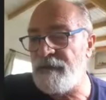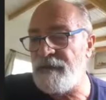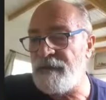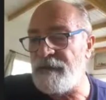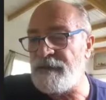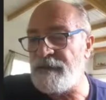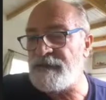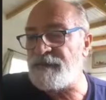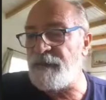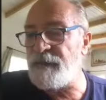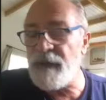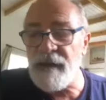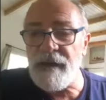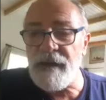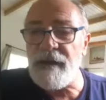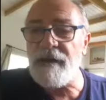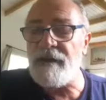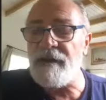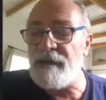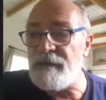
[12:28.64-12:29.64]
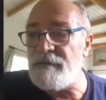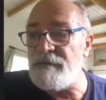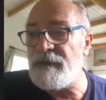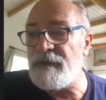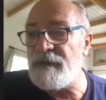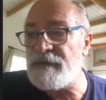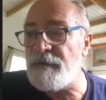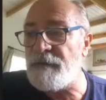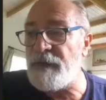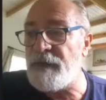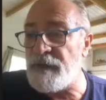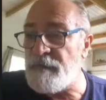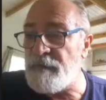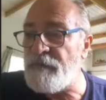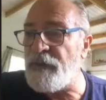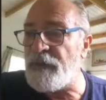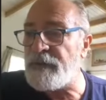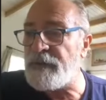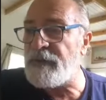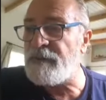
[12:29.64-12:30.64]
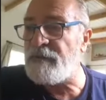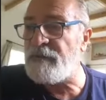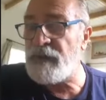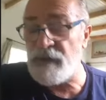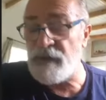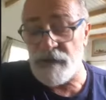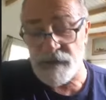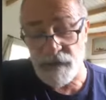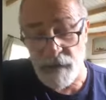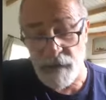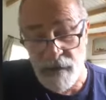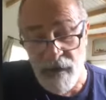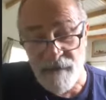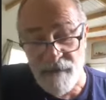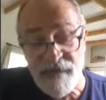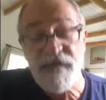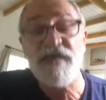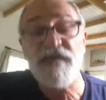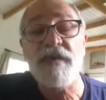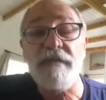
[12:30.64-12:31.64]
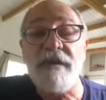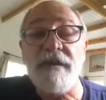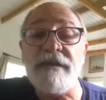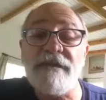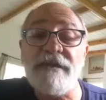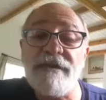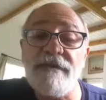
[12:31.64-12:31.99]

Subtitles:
it's very important because we have swimmers